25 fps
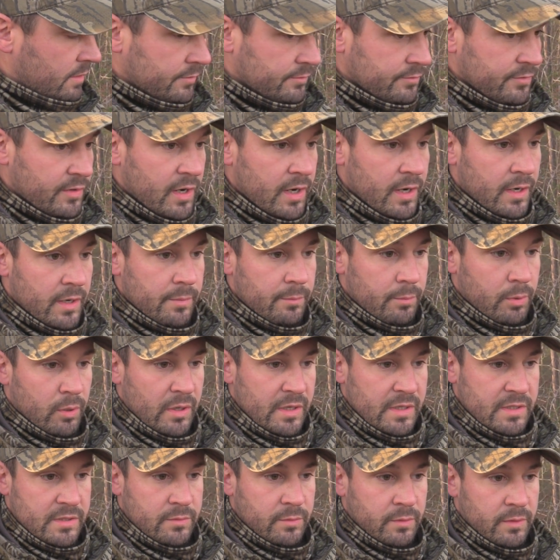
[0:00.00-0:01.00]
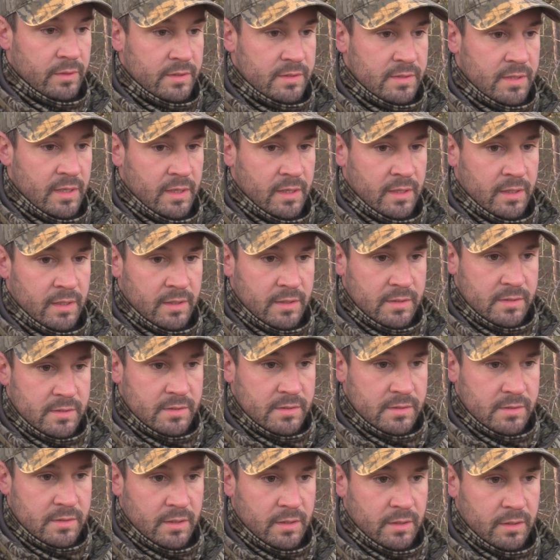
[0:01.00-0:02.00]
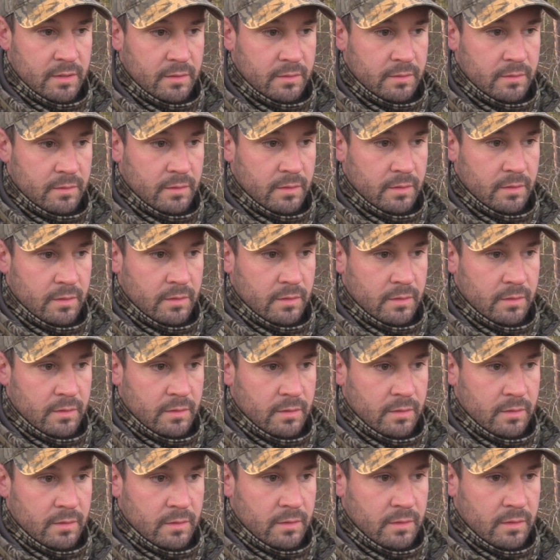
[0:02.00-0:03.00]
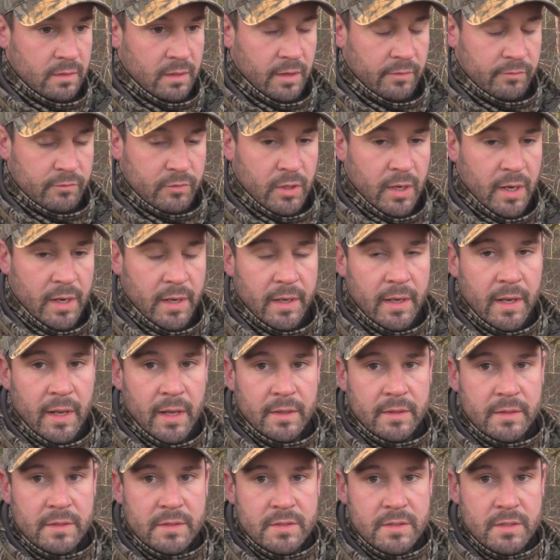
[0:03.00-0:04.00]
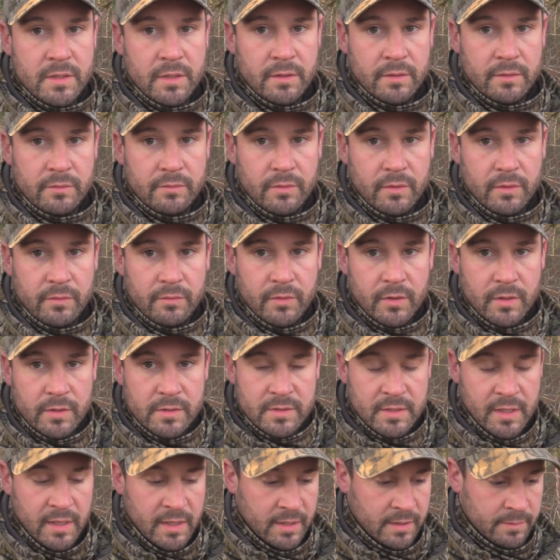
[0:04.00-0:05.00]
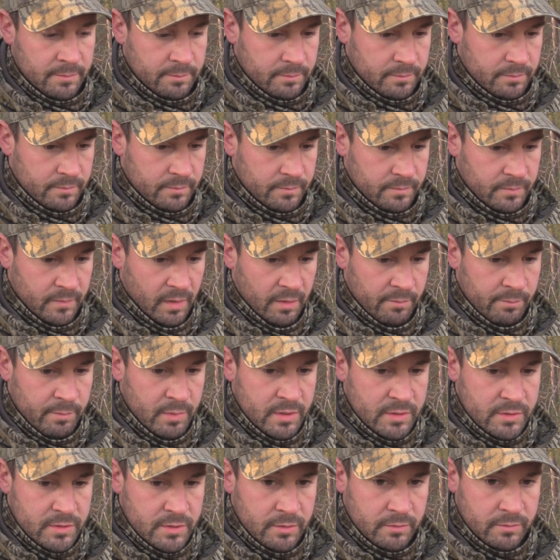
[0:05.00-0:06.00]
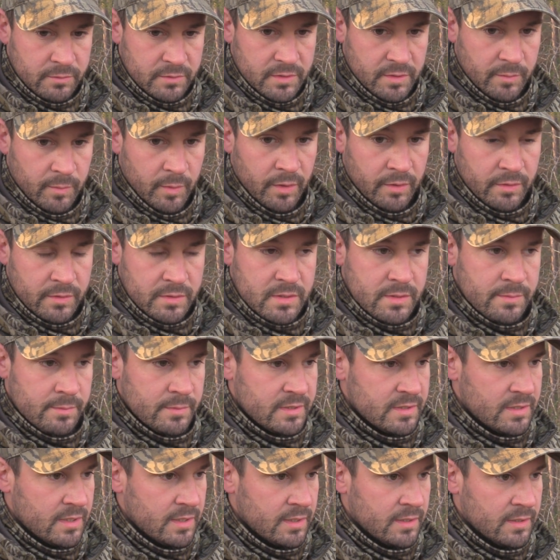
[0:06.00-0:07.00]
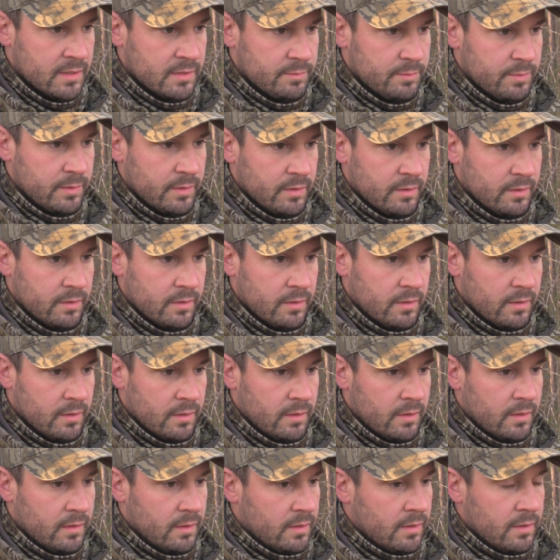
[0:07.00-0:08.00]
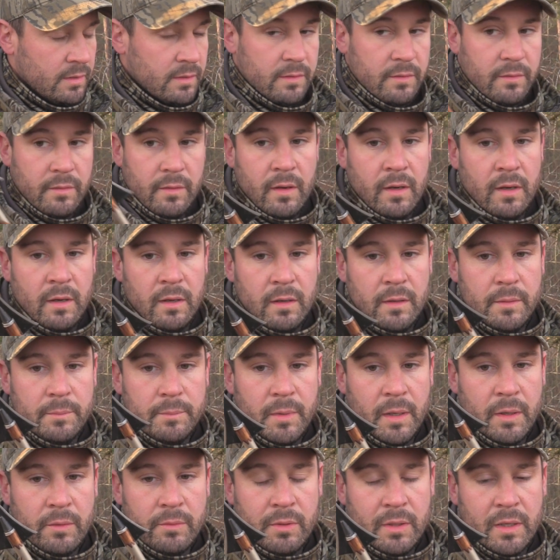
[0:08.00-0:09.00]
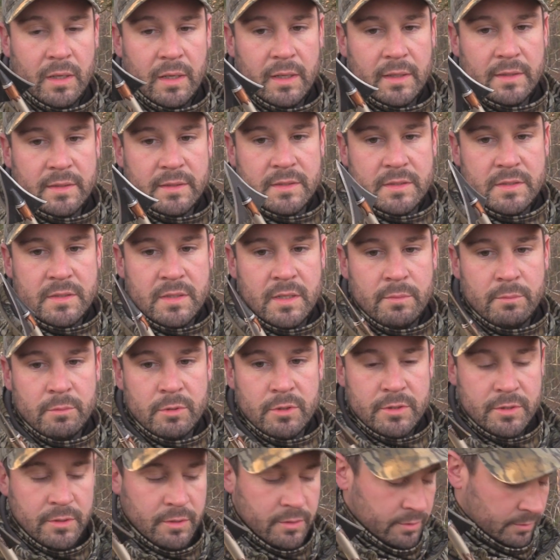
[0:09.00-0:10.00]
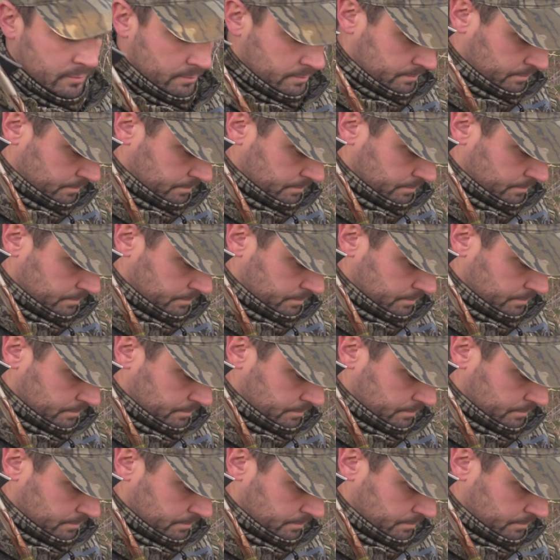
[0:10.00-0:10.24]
Very impressed with this head. This is I've tried it out this year for the first time. I've been shooting some other Simmons heads, but I really like this timber shark.